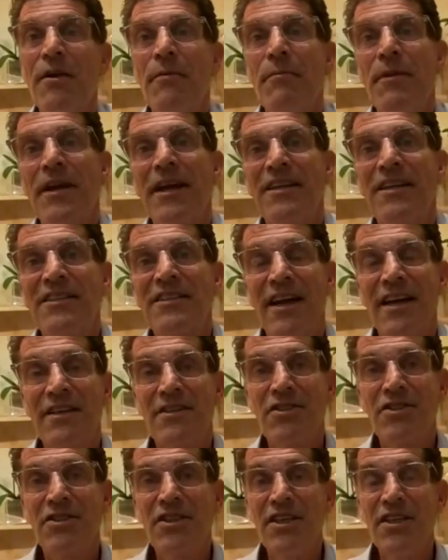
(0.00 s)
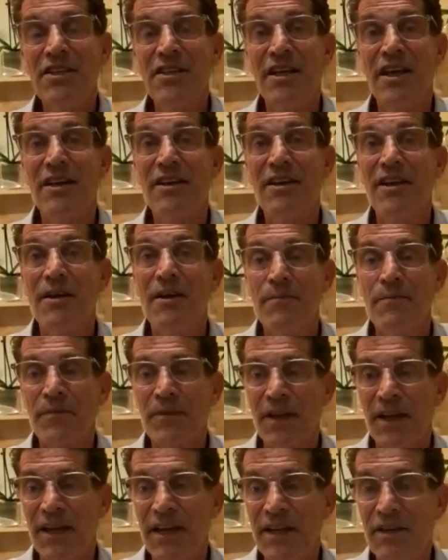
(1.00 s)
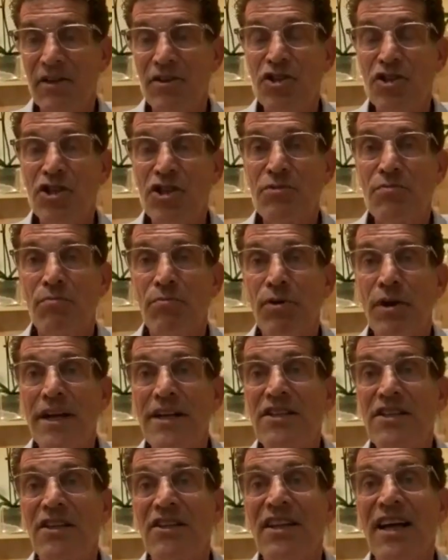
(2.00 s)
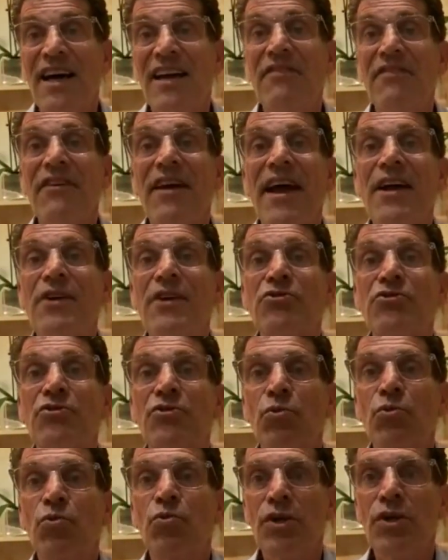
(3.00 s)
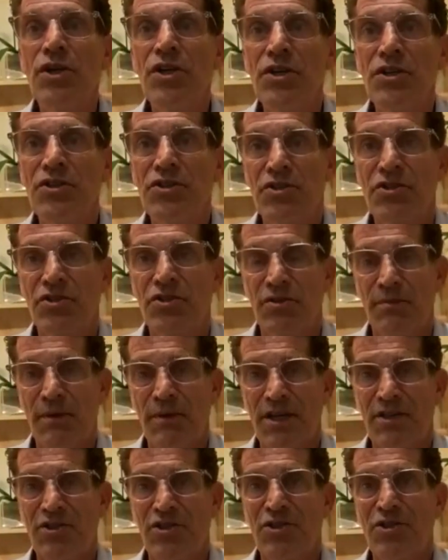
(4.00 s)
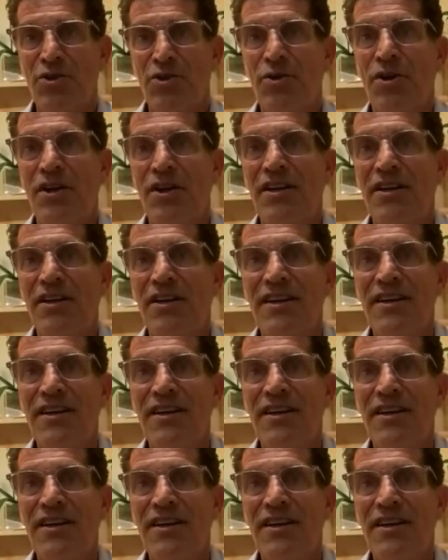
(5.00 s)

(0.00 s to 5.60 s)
because I see that it just brings a lot of extra words to my story.